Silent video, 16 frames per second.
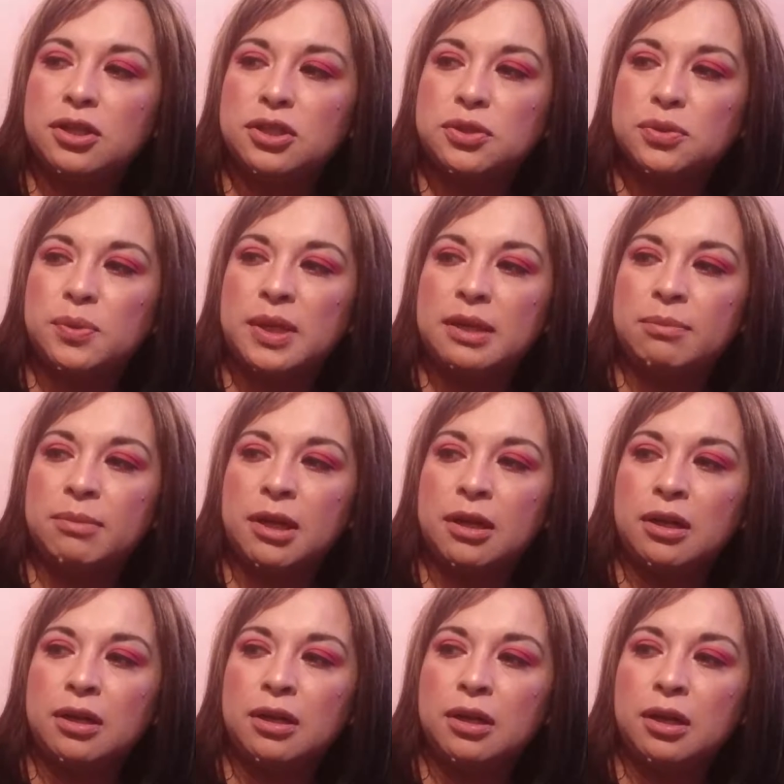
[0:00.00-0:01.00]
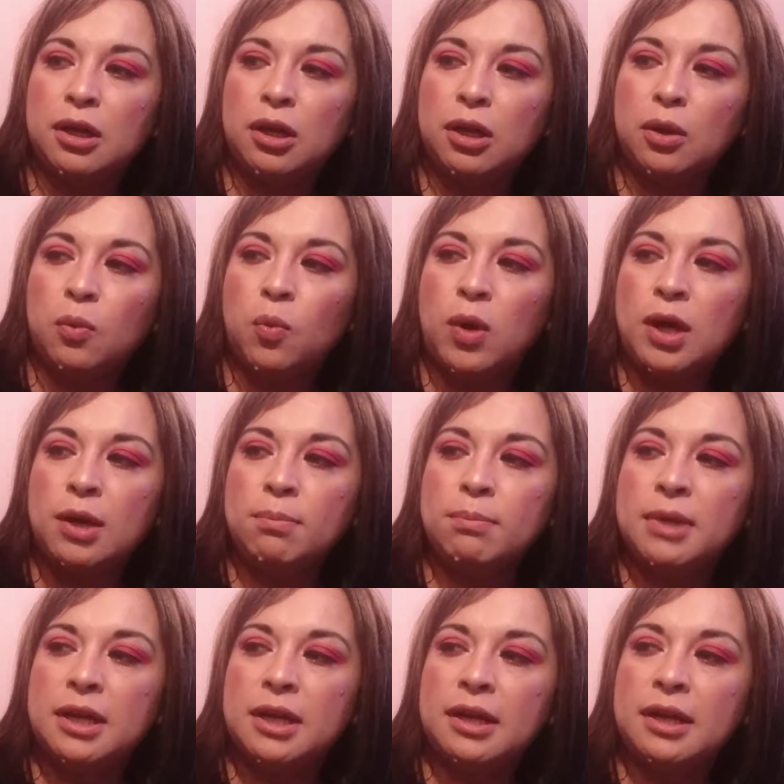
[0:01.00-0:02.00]
treatment.
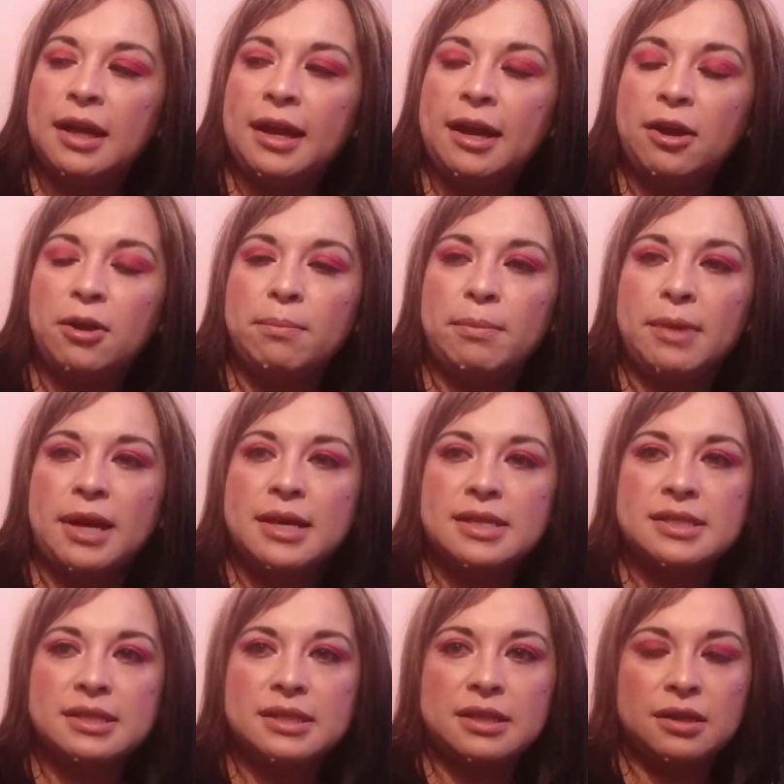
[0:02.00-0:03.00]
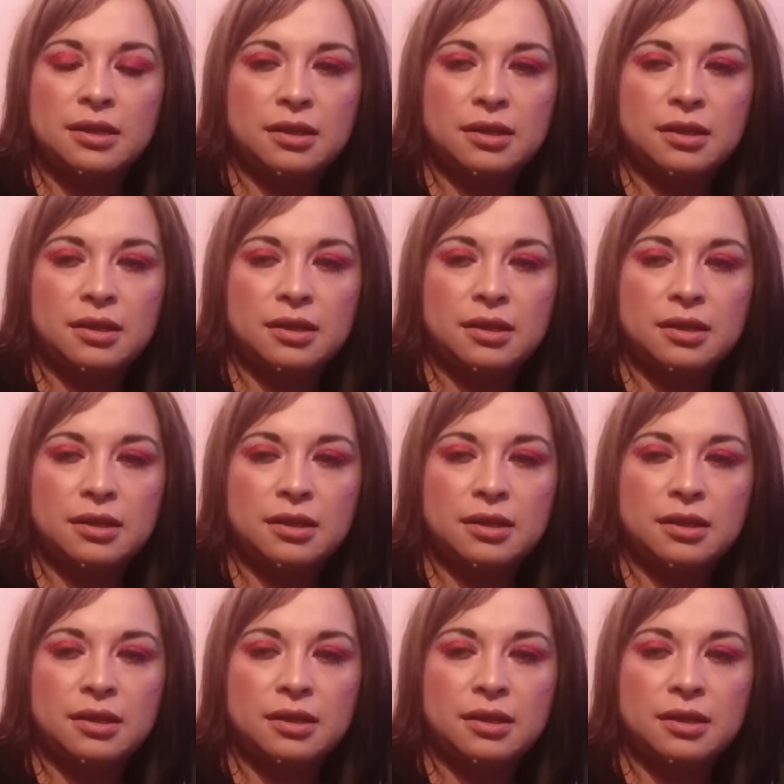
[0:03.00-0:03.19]
One minute hair mask.